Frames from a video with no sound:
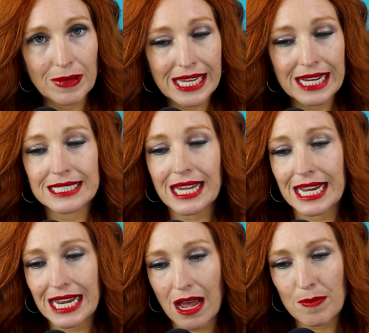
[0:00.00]
being
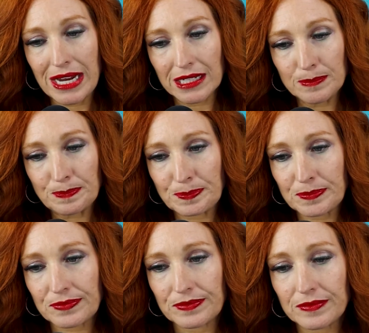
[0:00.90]
dynamic.
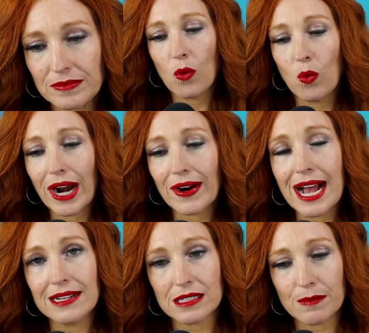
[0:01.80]

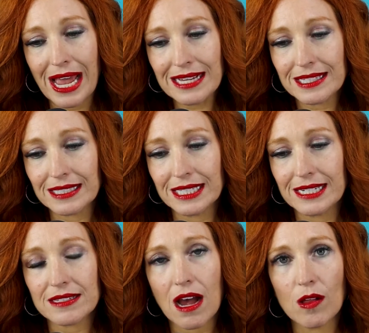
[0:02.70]
Whereas
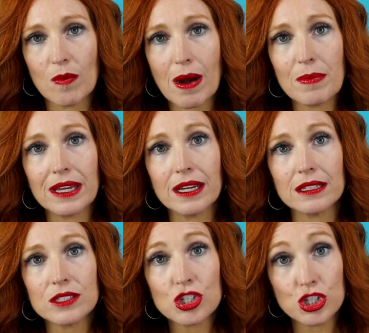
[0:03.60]
masculine is all about
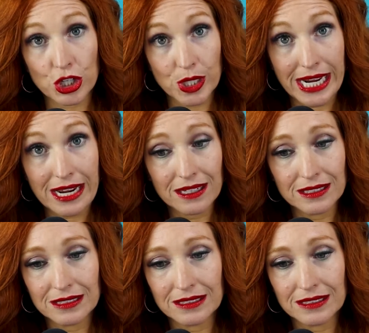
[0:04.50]
being sturdy.